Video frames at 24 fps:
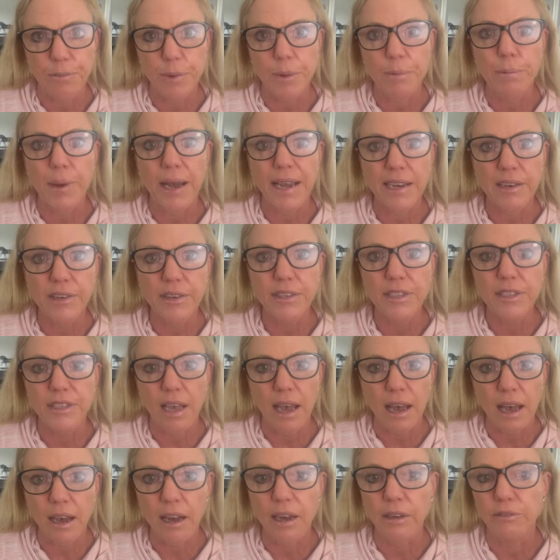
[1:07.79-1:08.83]
but binders
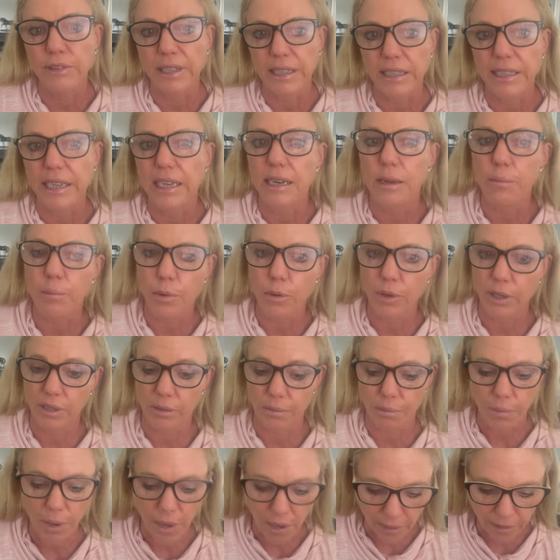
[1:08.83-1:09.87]
are really an
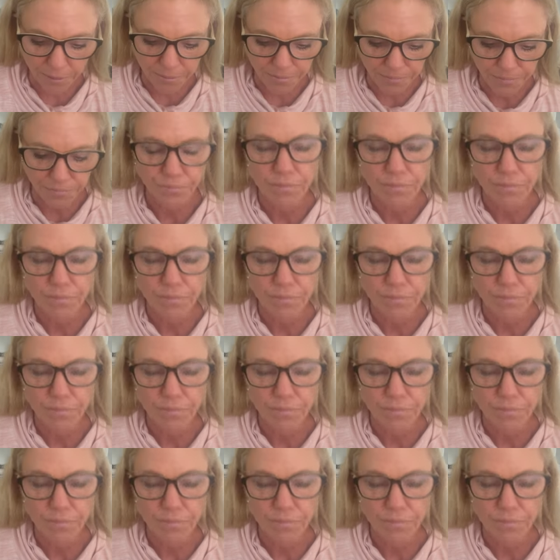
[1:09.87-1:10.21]
important part.